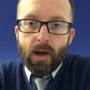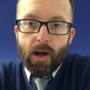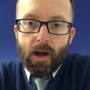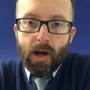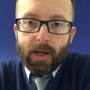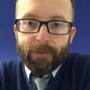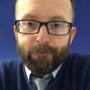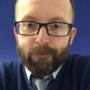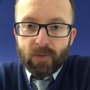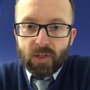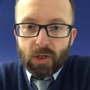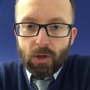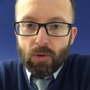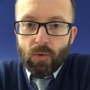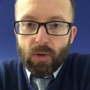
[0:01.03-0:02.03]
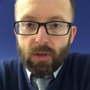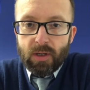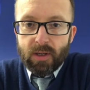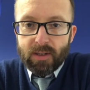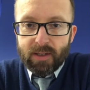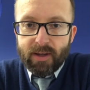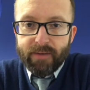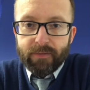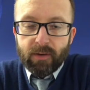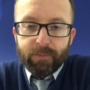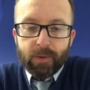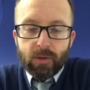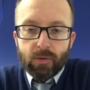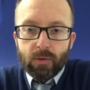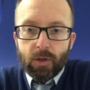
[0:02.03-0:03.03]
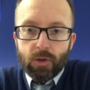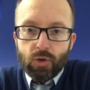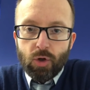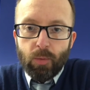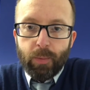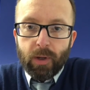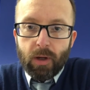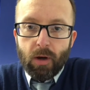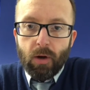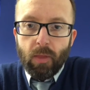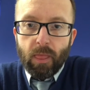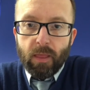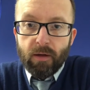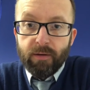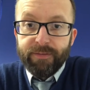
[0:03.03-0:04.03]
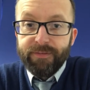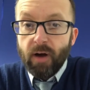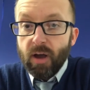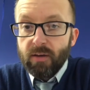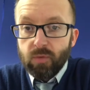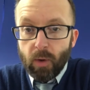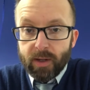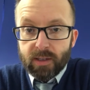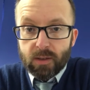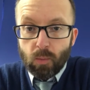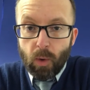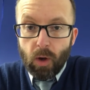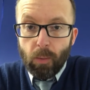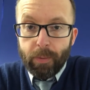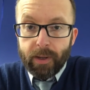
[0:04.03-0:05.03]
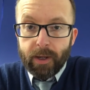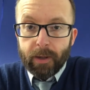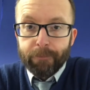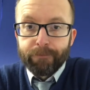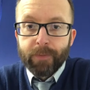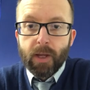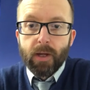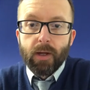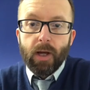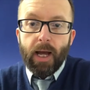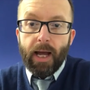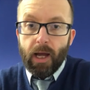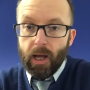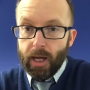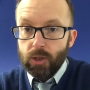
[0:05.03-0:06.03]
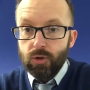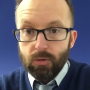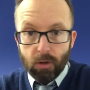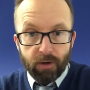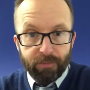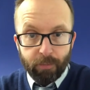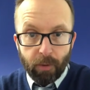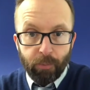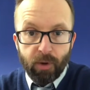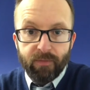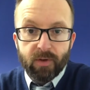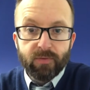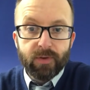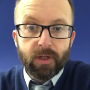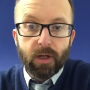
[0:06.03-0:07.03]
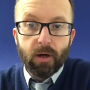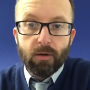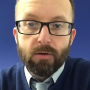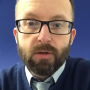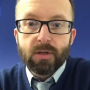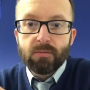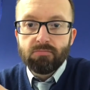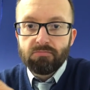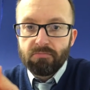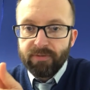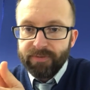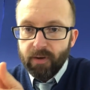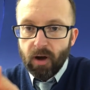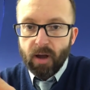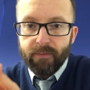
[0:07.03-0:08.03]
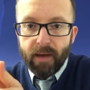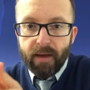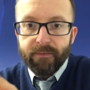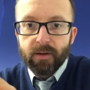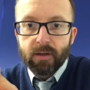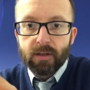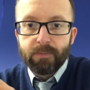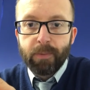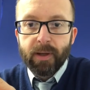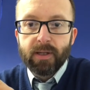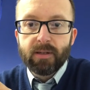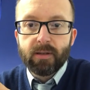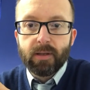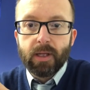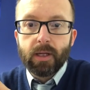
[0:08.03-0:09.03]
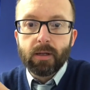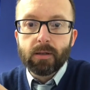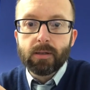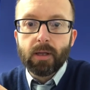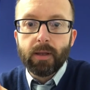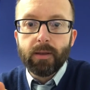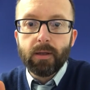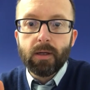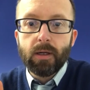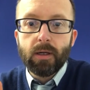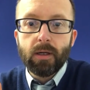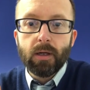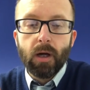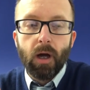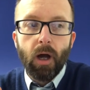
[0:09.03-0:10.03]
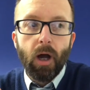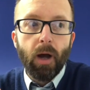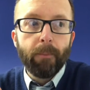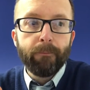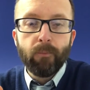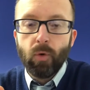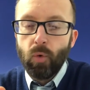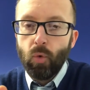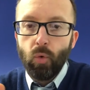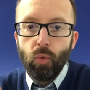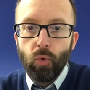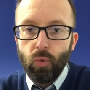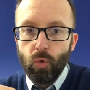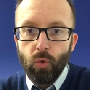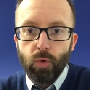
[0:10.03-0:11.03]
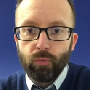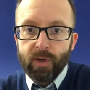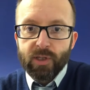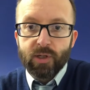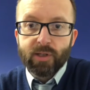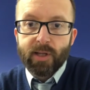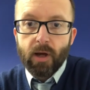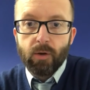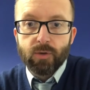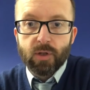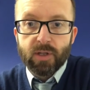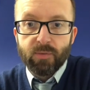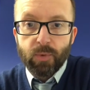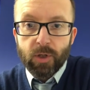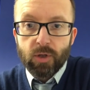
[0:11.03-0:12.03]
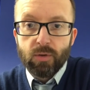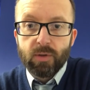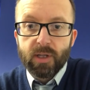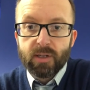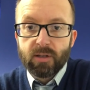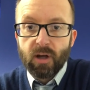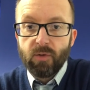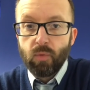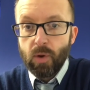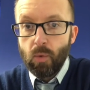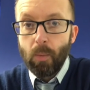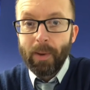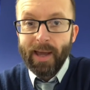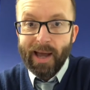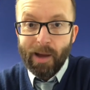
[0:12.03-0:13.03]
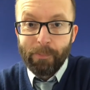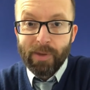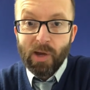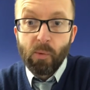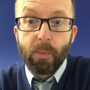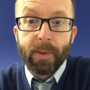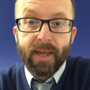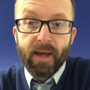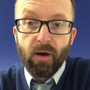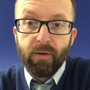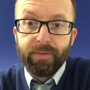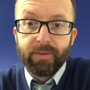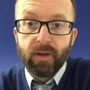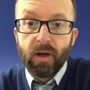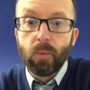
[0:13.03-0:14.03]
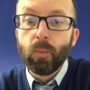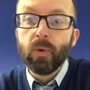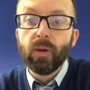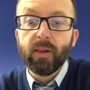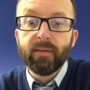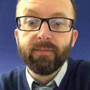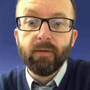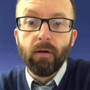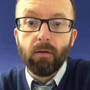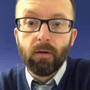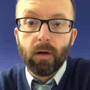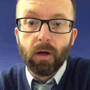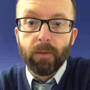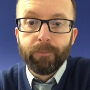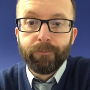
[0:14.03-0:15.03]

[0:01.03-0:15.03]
Hi, so Year 7 have been doing a topic on the five ways to well-being. As you know from my previous videos, five evidence-based things that all the research tells us if we do this stuff, we will be happier, we'll be healthier, and we'll live longer.